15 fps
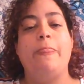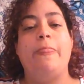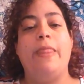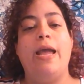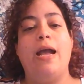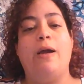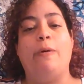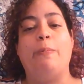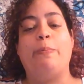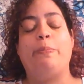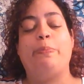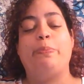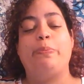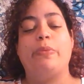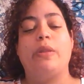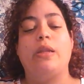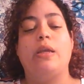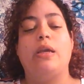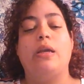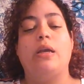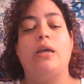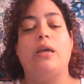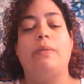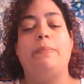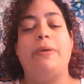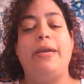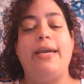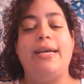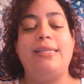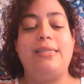Now,
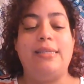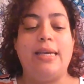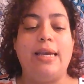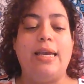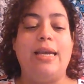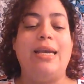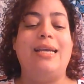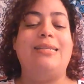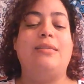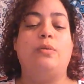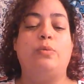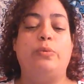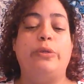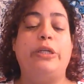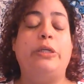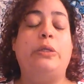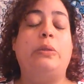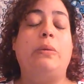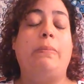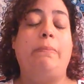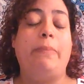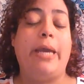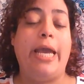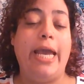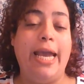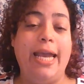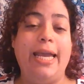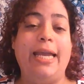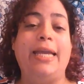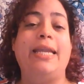PSD is a real
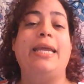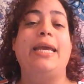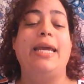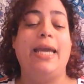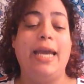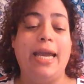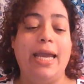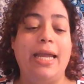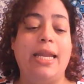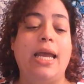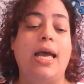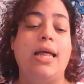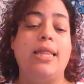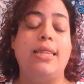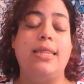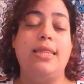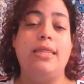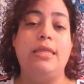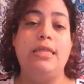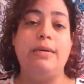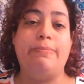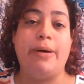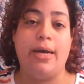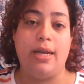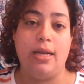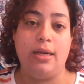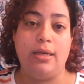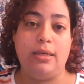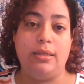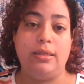pain in the butt,
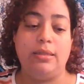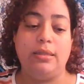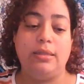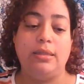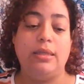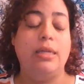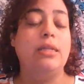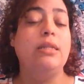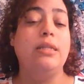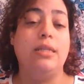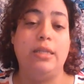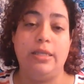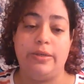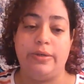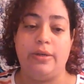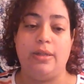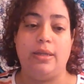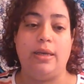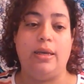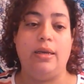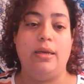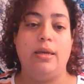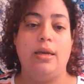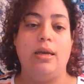literally.